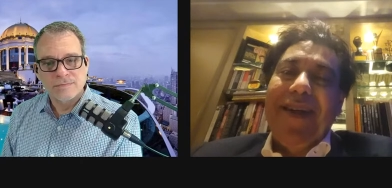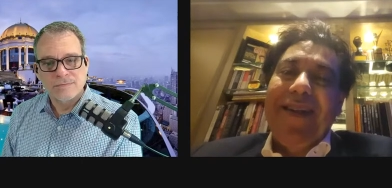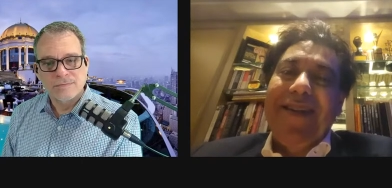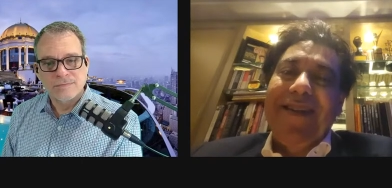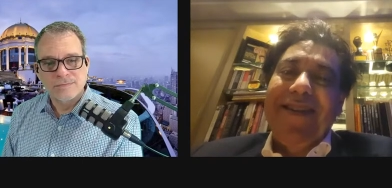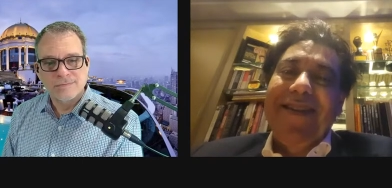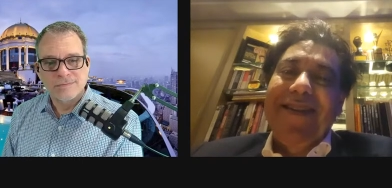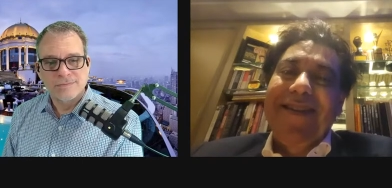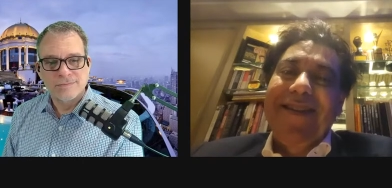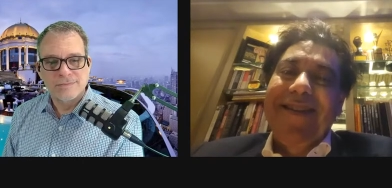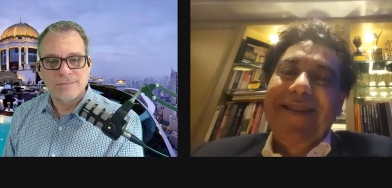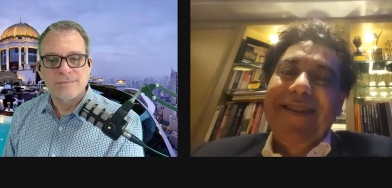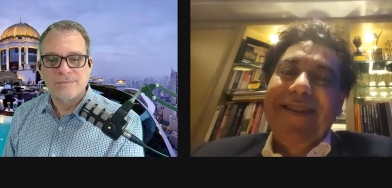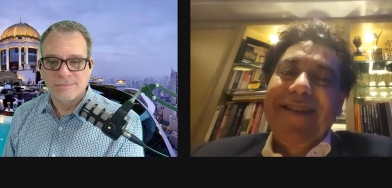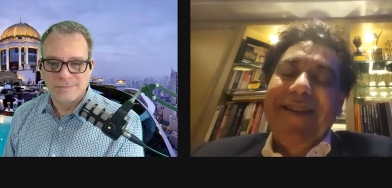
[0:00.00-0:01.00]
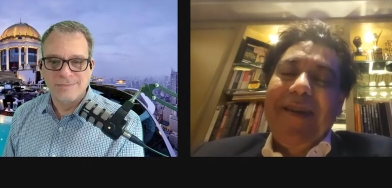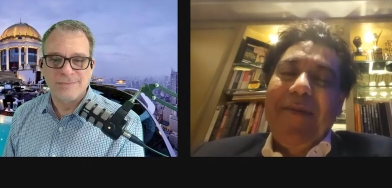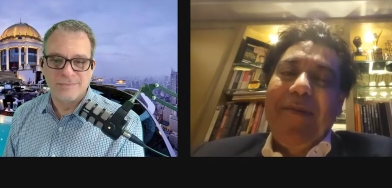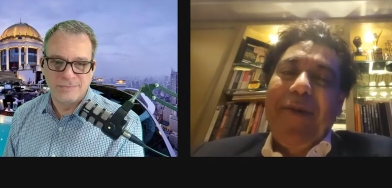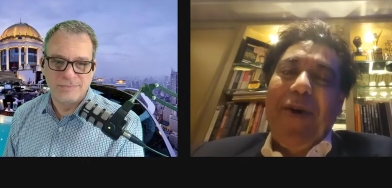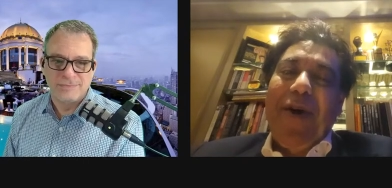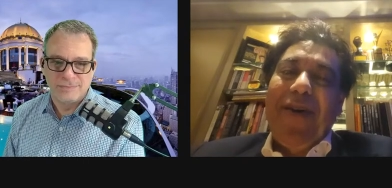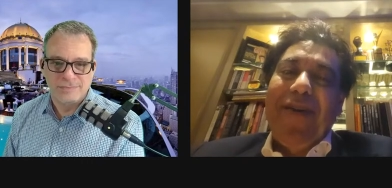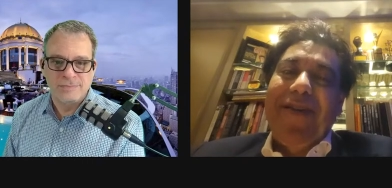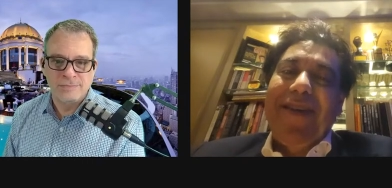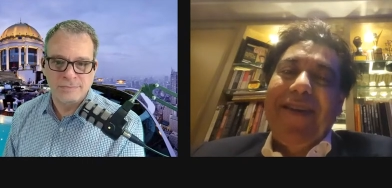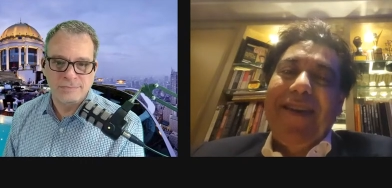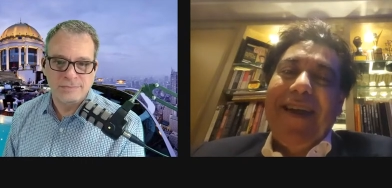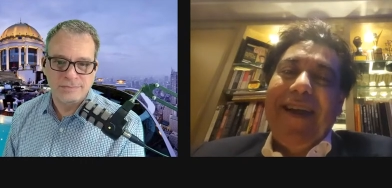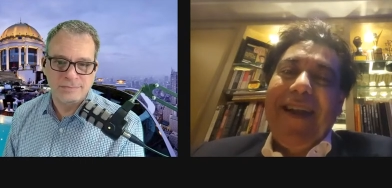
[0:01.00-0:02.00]
Speaker 1: right.
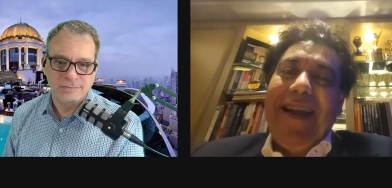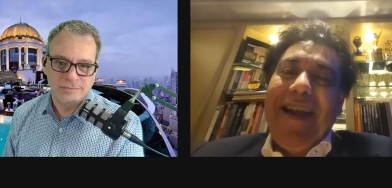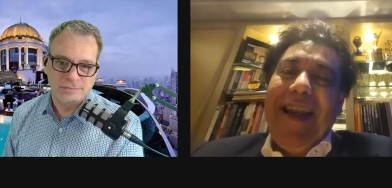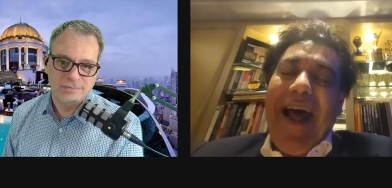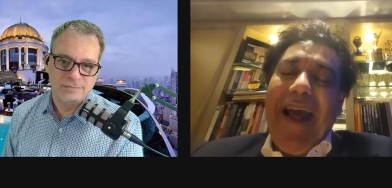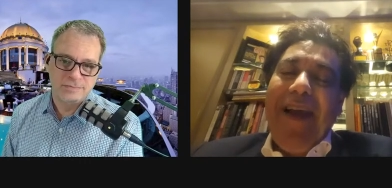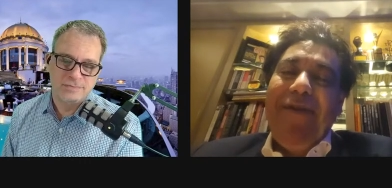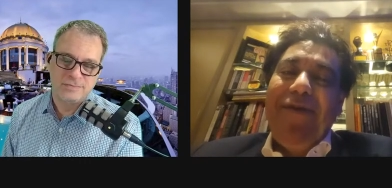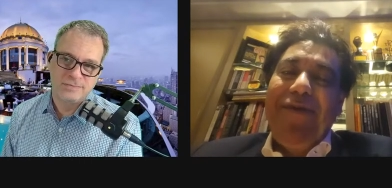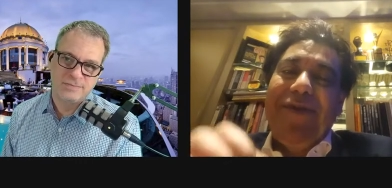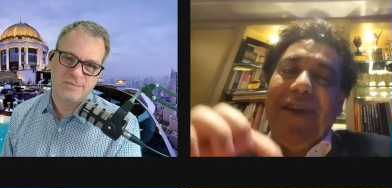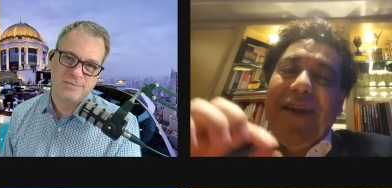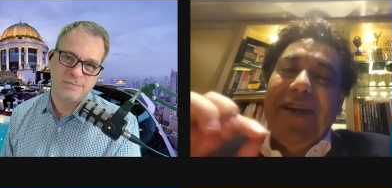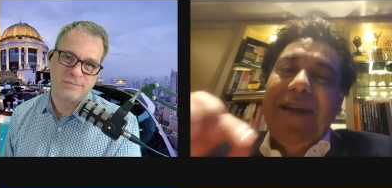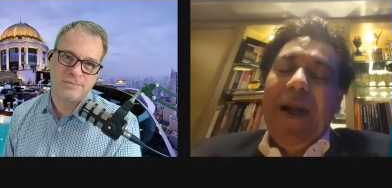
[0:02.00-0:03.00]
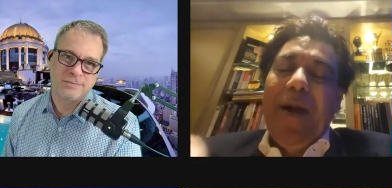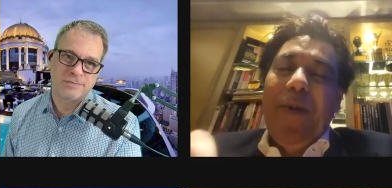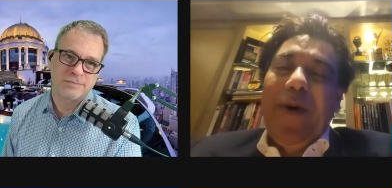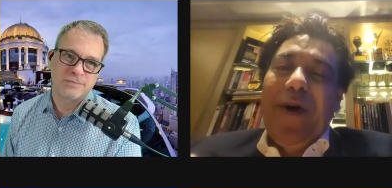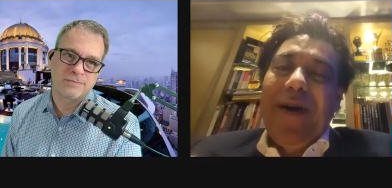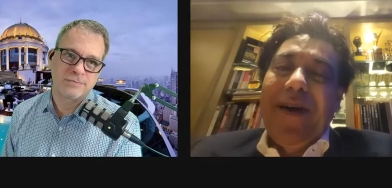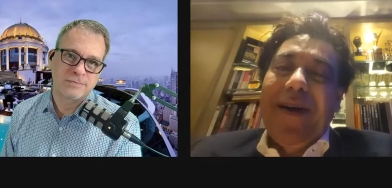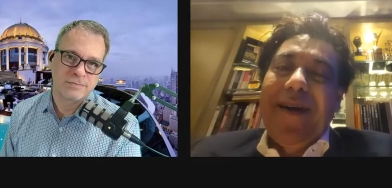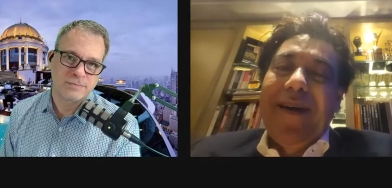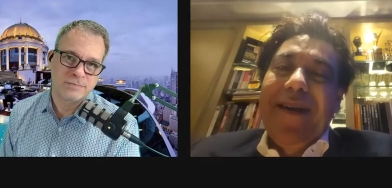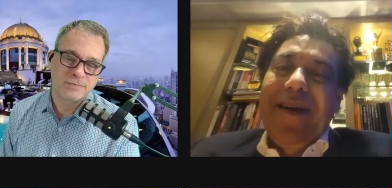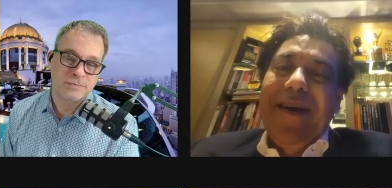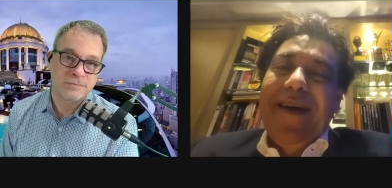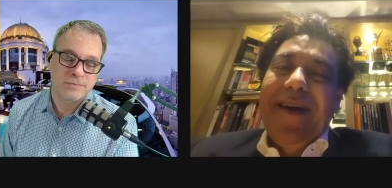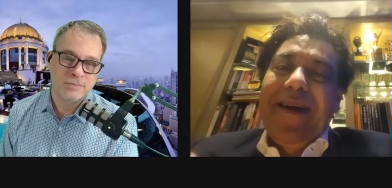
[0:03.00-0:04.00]
Because life, the real world
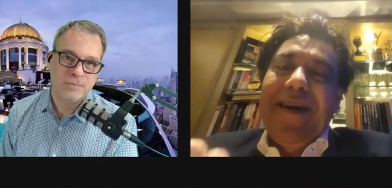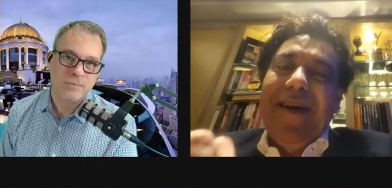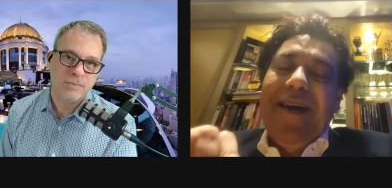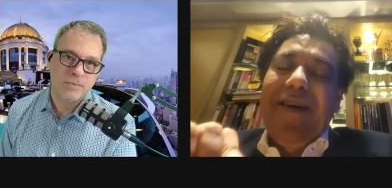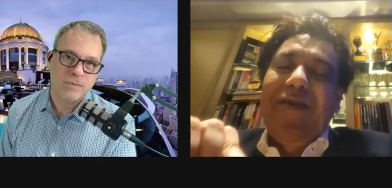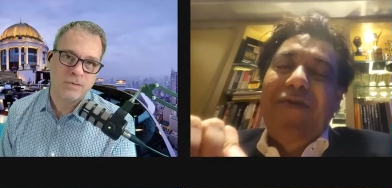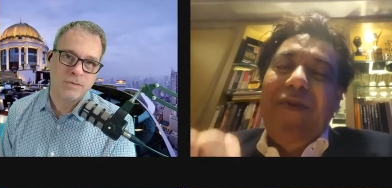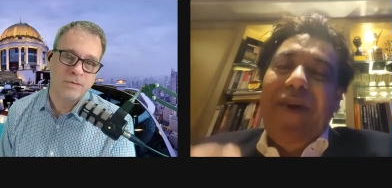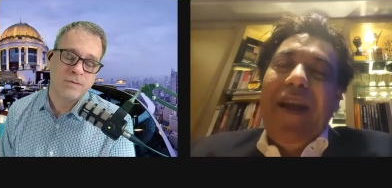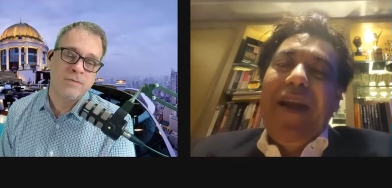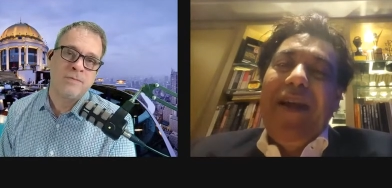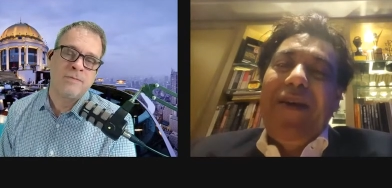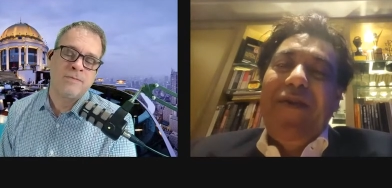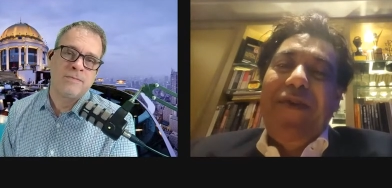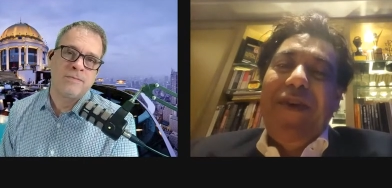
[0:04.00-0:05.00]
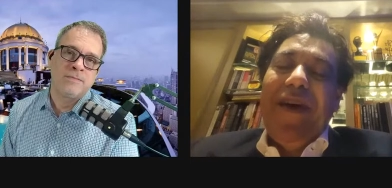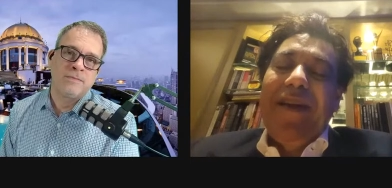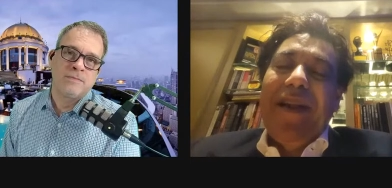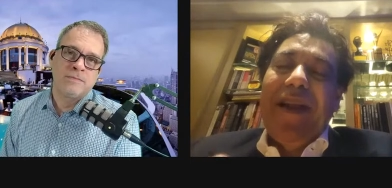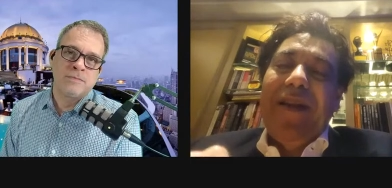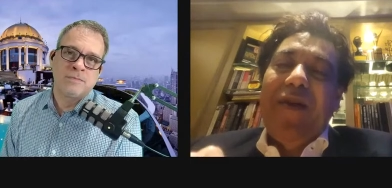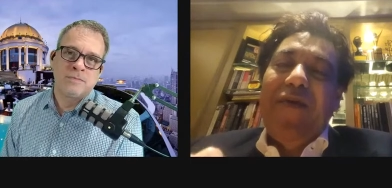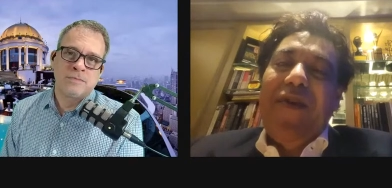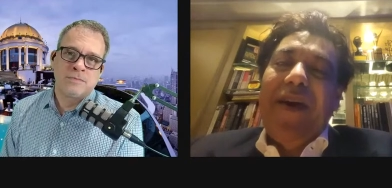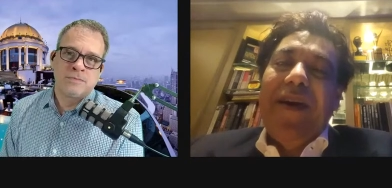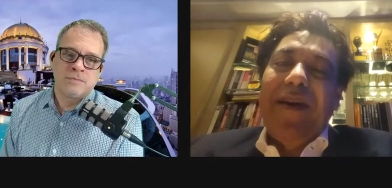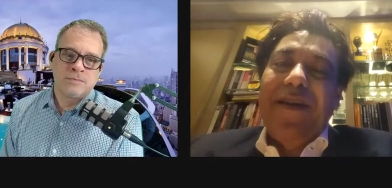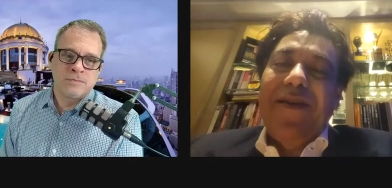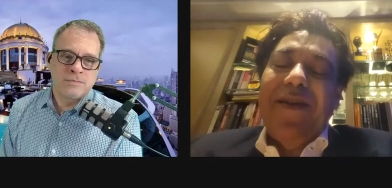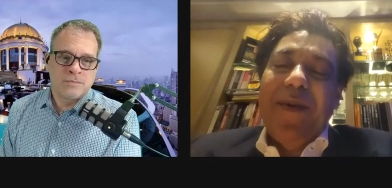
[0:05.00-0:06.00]
is very different than the
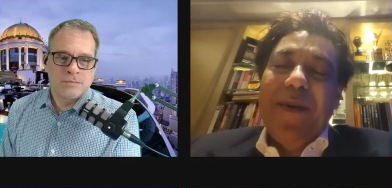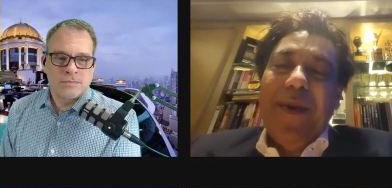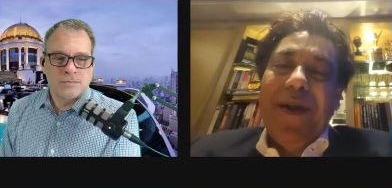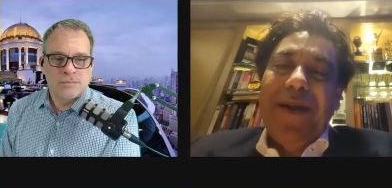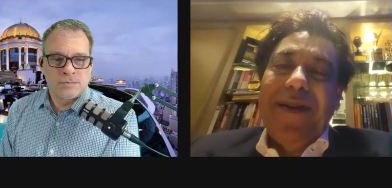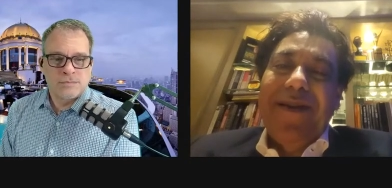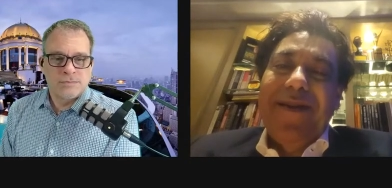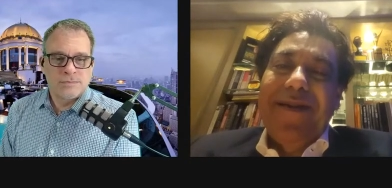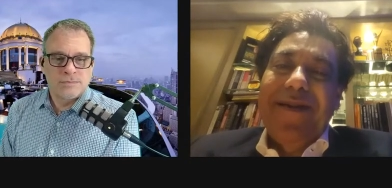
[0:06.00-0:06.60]
fantasy world.